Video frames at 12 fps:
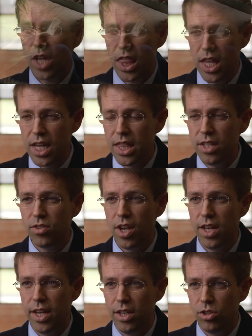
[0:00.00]
I think in this day
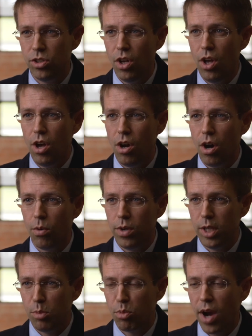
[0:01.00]
and age, are
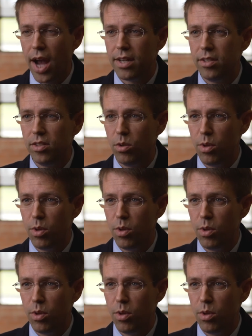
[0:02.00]
really practicing